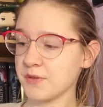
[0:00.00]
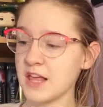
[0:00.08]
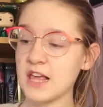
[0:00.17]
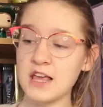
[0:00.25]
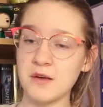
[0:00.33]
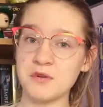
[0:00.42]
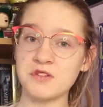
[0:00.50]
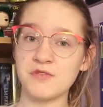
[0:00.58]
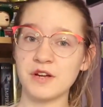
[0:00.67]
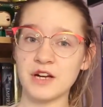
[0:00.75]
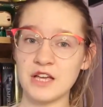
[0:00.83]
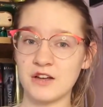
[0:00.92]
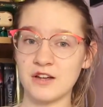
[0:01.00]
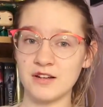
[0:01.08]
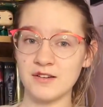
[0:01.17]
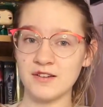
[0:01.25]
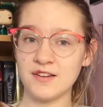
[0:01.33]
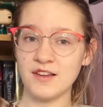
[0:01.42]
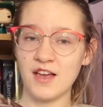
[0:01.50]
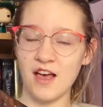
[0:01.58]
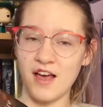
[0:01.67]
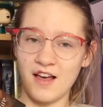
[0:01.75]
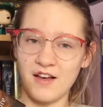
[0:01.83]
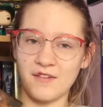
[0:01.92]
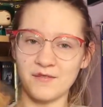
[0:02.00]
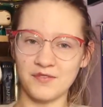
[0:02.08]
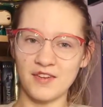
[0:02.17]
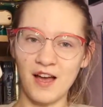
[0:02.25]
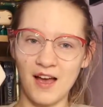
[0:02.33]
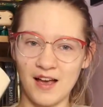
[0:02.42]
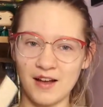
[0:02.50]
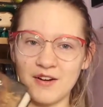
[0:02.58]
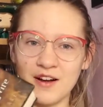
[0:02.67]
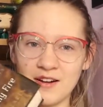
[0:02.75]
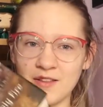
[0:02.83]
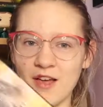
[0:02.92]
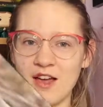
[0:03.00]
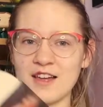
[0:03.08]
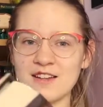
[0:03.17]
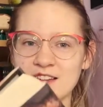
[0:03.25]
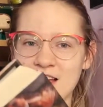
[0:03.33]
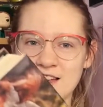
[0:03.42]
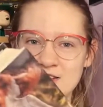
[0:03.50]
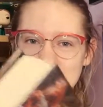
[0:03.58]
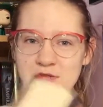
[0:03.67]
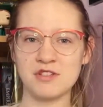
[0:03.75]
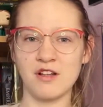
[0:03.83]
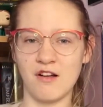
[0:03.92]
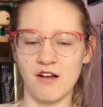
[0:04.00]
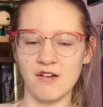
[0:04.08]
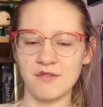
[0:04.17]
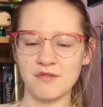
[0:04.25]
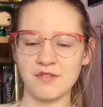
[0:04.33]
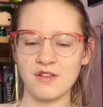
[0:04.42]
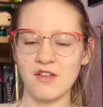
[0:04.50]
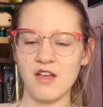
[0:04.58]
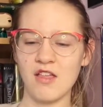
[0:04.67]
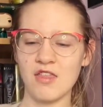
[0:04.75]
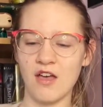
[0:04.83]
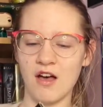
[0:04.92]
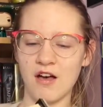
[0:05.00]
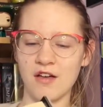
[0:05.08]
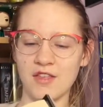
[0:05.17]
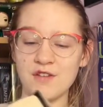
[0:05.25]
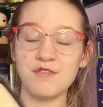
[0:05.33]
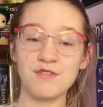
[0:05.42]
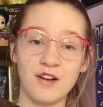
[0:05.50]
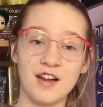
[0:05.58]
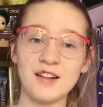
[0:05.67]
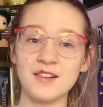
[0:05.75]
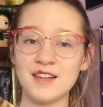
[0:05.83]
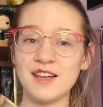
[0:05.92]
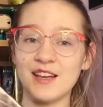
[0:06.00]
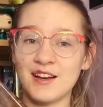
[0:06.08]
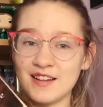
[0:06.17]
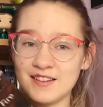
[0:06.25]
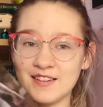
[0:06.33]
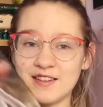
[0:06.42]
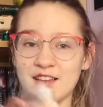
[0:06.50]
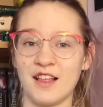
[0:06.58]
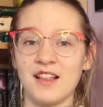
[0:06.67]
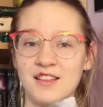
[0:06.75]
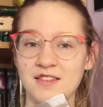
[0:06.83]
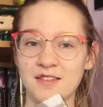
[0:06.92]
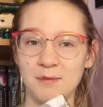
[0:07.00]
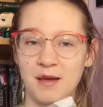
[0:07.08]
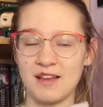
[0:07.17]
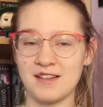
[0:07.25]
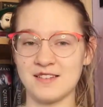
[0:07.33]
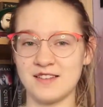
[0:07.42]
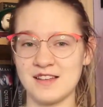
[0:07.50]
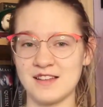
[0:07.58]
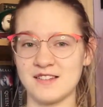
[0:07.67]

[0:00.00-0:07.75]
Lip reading: It was very good. I cried a lot, as you saw. They finally got to spice scenes,